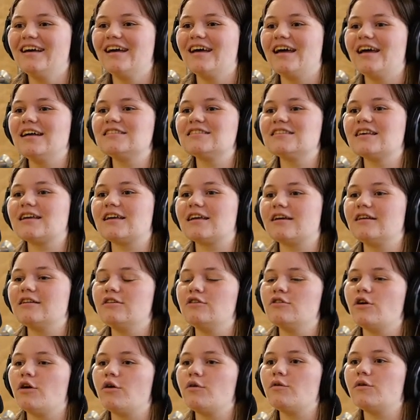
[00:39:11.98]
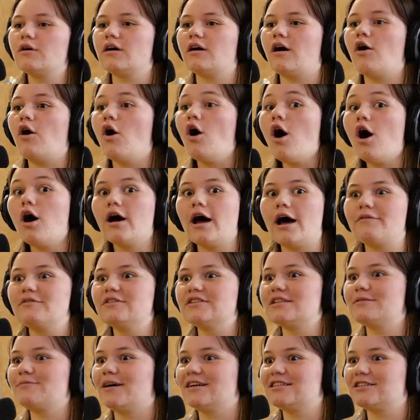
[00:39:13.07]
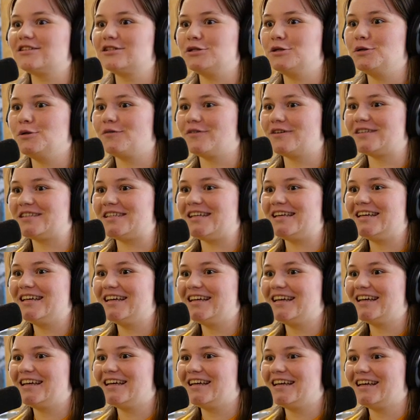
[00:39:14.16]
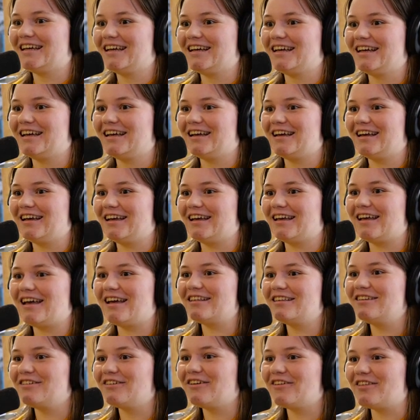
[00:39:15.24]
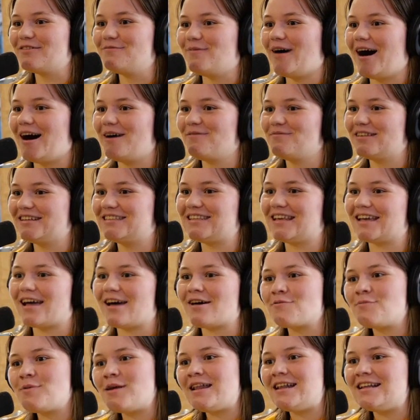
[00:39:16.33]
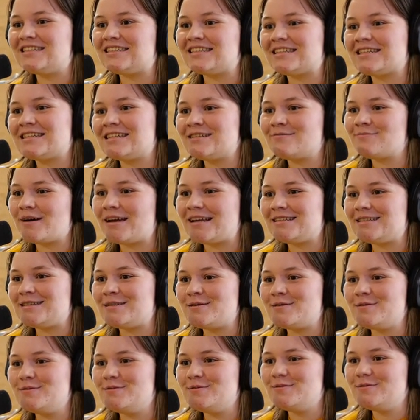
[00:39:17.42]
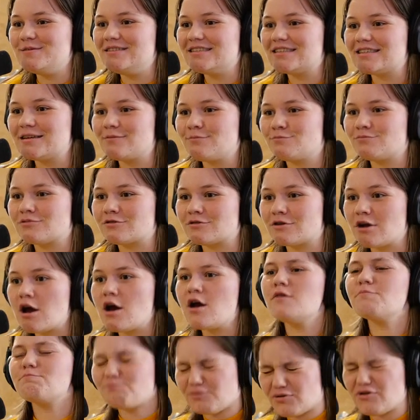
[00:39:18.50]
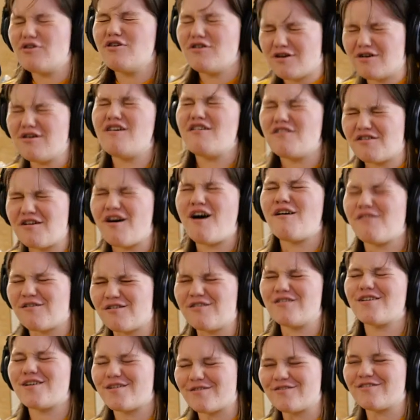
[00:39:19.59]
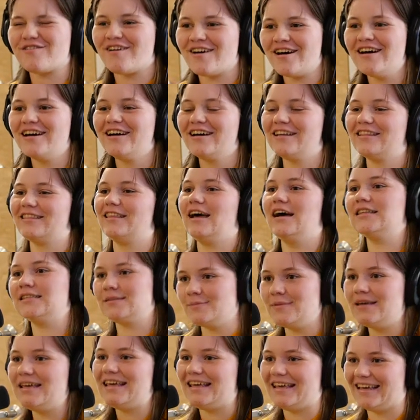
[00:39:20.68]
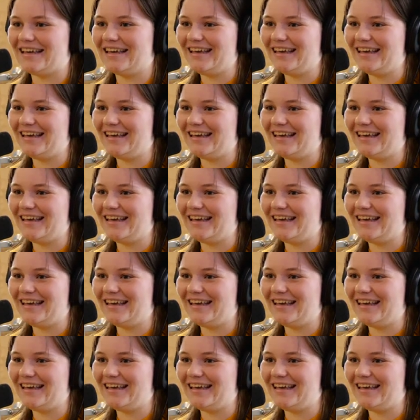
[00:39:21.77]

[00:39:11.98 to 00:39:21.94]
it's like, you know, oh, have you seen Monsters University? What? Yes. You know the mom that's like, i will be listening to my tunes. yes, yes. That's me.